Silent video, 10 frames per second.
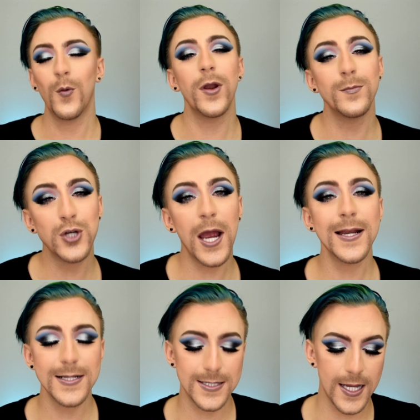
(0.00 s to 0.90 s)
what I'm
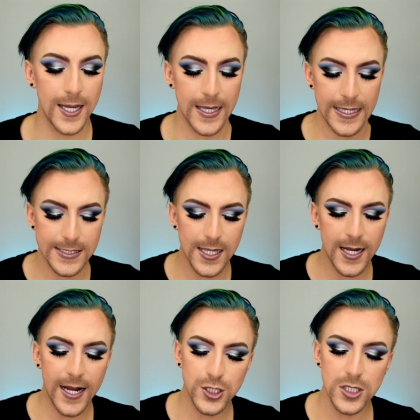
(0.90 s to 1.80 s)
trying to say is
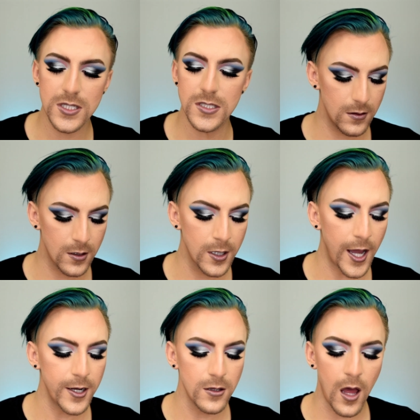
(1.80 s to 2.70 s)
that I just
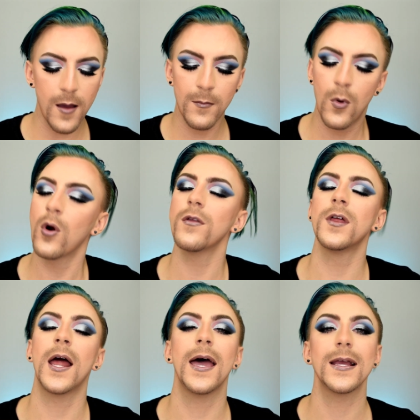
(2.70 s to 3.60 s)
got a lot more
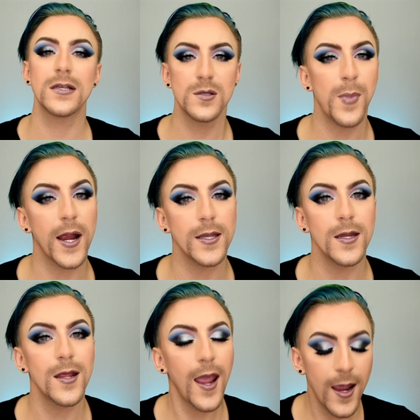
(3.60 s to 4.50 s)
than I
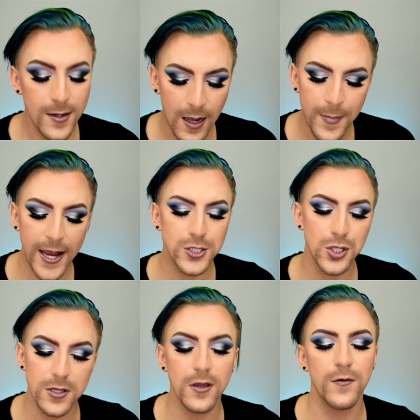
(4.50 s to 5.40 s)
expected, and I'm
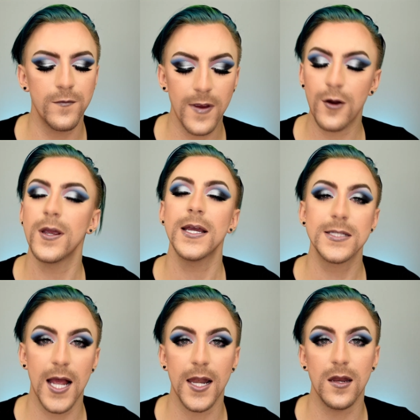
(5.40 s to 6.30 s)
actually very
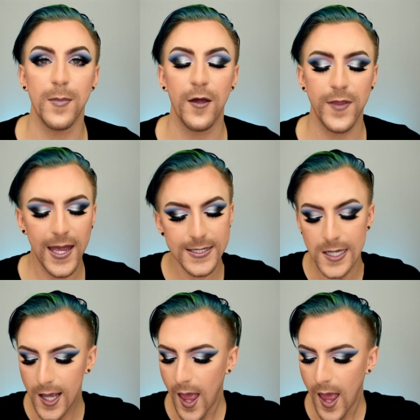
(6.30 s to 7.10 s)
excited about that.